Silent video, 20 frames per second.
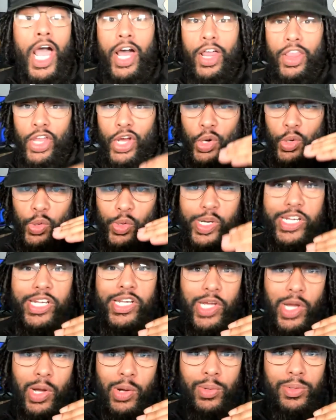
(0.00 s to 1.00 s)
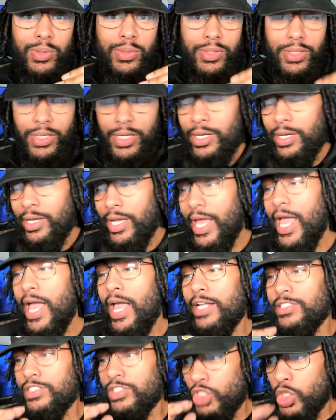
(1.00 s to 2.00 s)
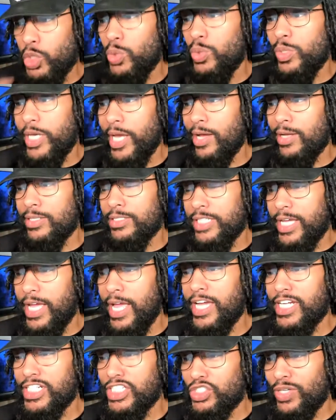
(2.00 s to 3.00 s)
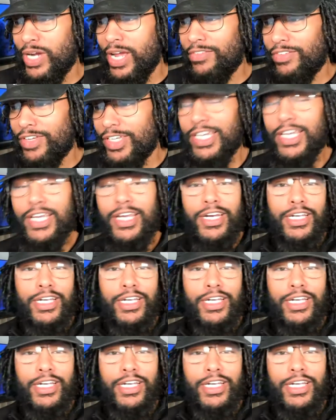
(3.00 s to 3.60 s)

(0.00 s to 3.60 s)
The RICO, 2 counts of extravagant,